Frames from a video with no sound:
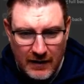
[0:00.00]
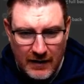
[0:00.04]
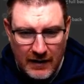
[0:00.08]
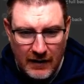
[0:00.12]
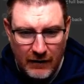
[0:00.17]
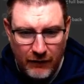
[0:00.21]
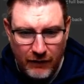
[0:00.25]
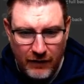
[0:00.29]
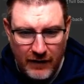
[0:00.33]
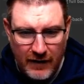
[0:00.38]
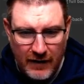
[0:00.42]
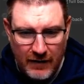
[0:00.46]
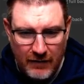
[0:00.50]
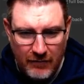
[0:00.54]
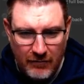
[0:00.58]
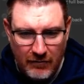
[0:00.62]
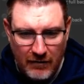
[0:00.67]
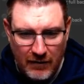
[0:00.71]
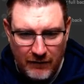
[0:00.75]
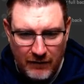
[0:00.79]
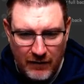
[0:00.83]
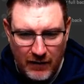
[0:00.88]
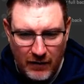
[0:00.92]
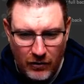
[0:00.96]
If
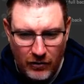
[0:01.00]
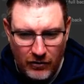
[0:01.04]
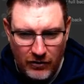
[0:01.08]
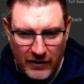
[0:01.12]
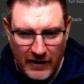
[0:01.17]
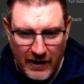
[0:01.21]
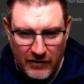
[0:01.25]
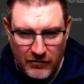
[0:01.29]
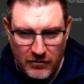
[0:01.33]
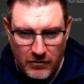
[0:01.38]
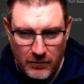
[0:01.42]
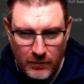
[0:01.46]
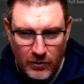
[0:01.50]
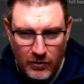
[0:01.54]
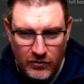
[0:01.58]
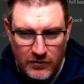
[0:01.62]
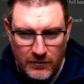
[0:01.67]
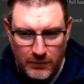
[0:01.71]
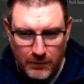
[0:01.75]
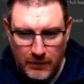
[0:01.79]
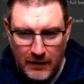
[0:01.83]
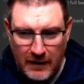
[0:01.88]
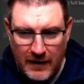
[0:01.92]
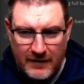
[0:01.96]
they got the attributes
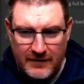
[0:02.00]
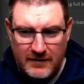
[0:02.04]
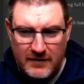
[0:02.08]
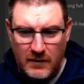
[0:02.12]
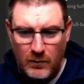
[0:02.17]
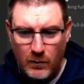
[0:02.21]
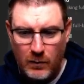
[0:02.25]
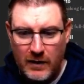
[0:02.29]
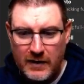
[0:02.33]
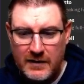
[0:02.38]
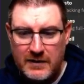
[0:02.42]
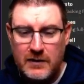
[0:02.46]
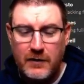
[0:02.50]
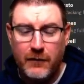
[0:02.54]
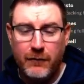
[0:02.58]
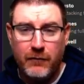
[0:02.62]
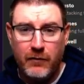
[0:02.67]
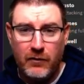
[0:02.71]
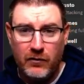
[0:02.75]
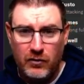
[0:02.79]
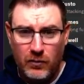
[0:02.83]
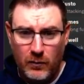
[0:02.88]
to play somewhere different